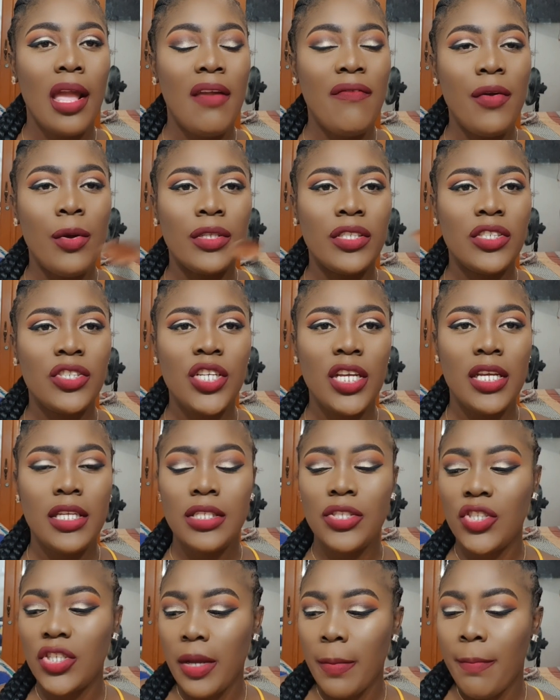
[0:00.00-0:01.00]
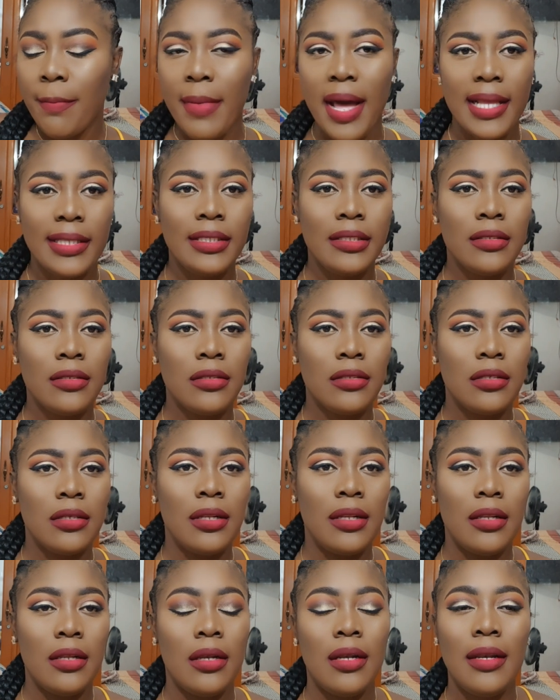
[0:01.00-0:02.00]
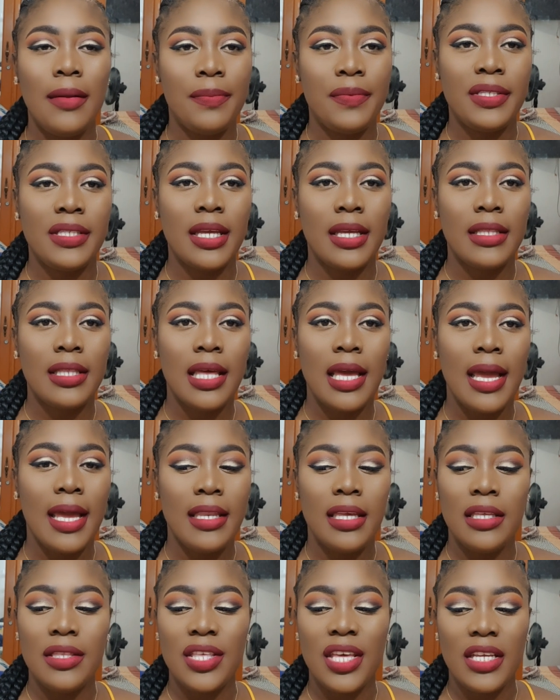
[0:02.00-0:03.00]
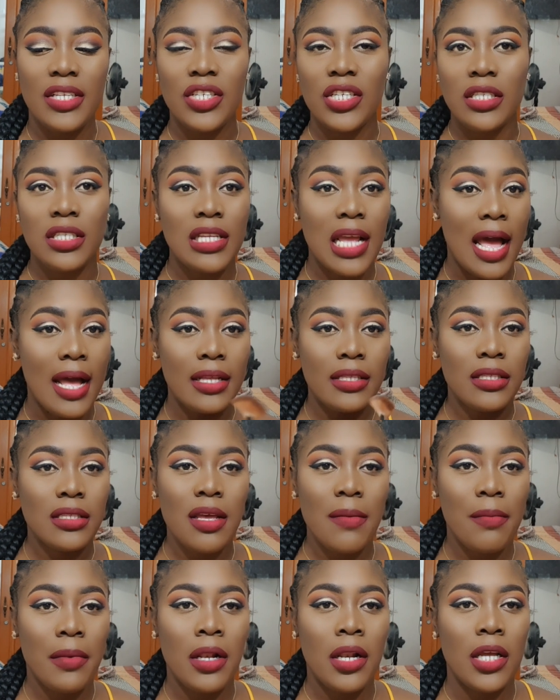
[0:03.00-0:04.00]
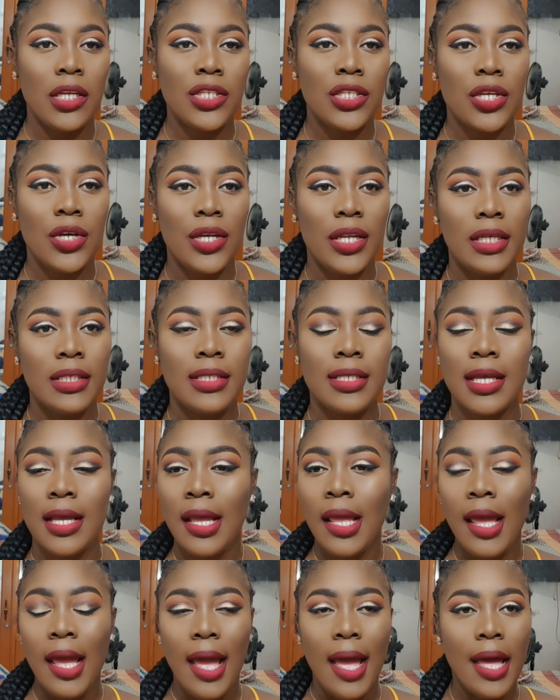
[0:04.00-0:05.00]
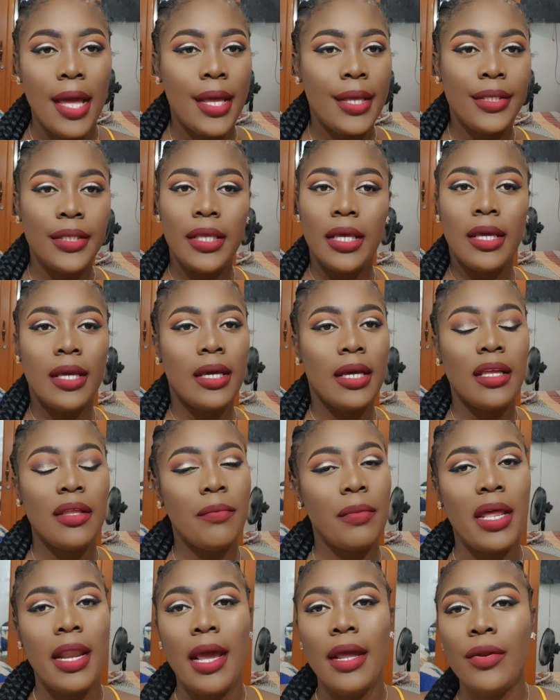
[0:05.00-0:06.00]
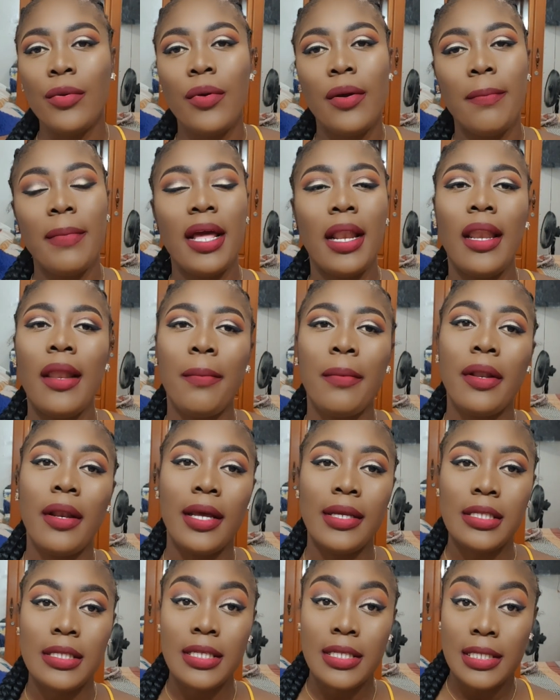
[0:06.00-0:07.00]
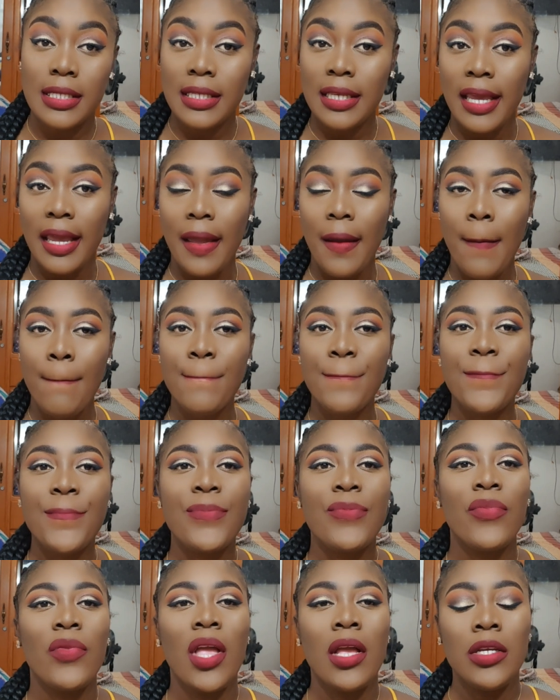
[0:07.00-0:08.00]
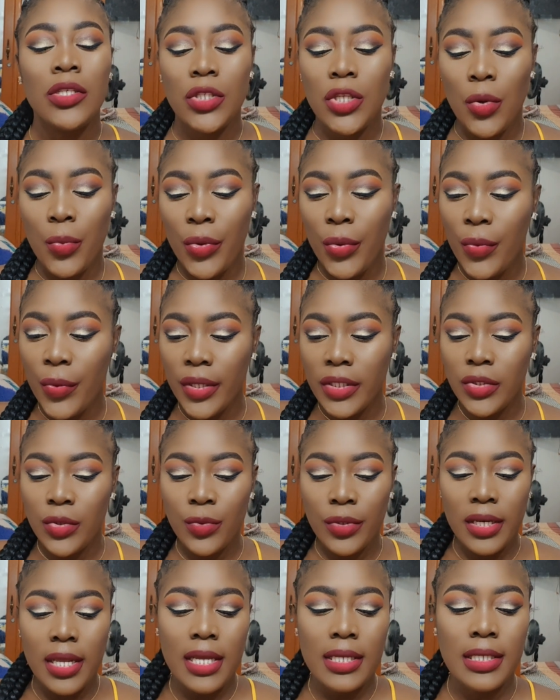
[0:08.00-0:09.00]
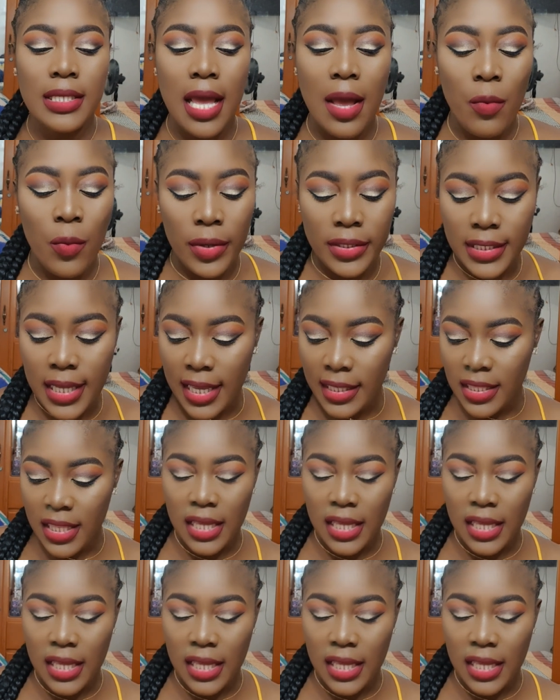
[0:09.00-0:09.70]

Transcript: if you want to change your matte lipstick to anything, just add some gloss on it and you're good. But I don't want my lip glossy today, so we will do this. And what I